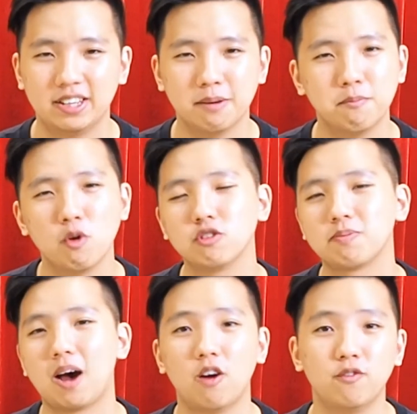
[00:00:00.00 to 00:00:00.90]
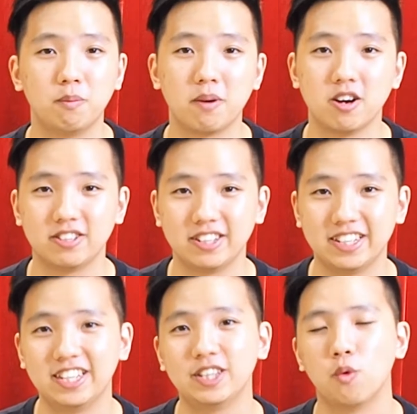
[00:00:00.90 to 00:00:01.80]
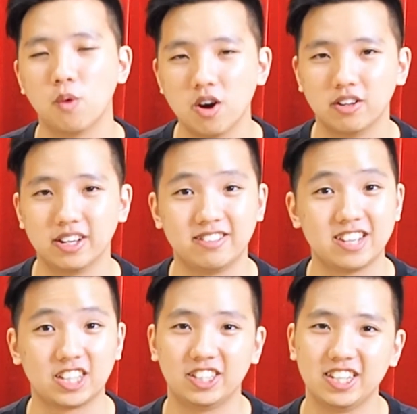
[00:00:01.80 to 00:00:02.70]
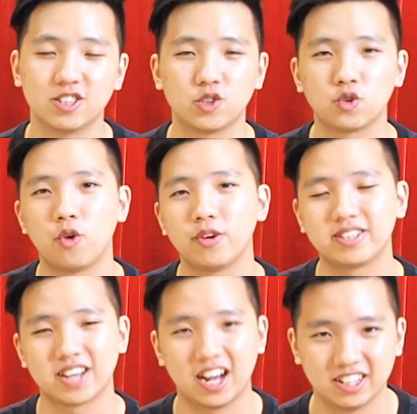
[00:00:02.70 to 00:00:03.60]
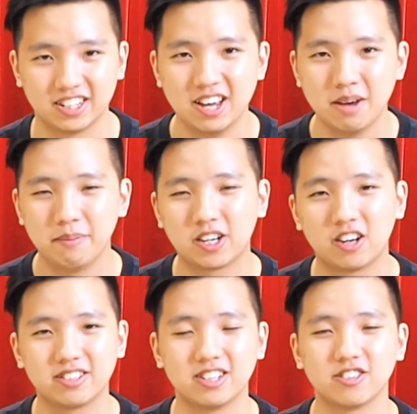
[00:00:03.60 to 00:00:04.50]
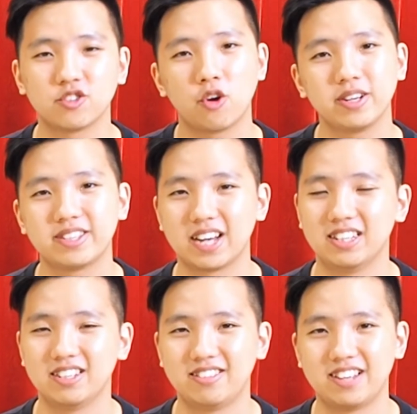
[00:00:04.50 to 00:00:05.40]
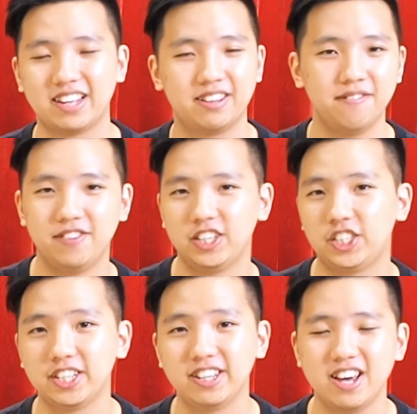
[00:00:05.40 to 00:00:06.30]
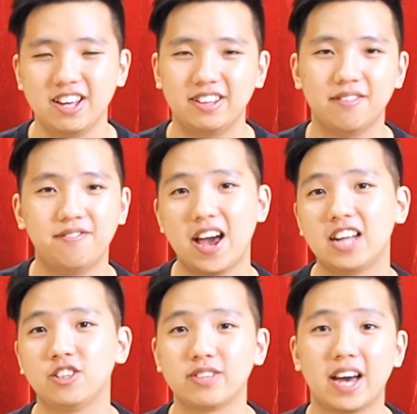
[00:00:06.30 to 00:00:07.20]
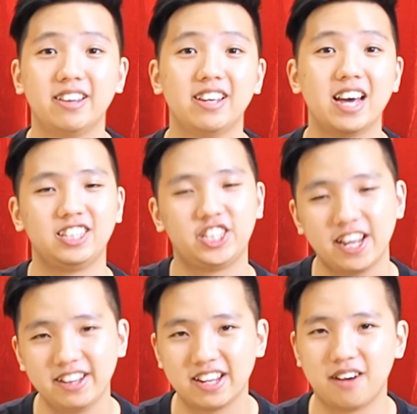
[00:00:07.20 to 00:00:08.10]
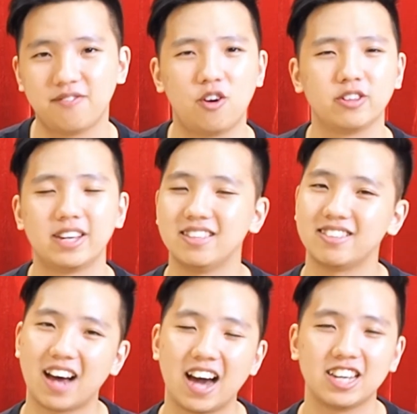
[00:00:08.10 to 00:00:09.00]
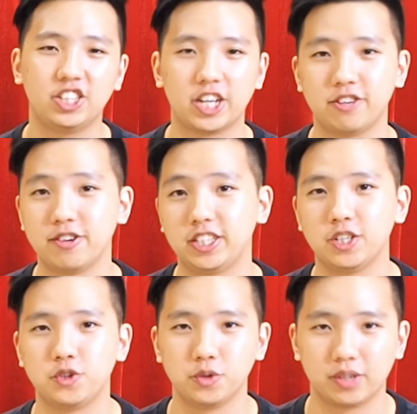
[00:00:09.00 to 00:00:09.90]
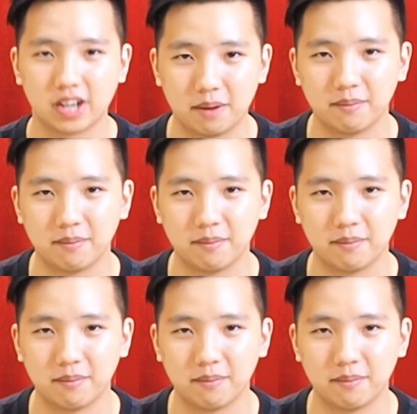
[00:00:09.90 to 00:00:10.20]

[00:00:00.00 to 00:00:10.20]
the most powerful person in the world is actually a storyteller, because a storyteller set the vision, the values, and the agenda for the entire generation to come.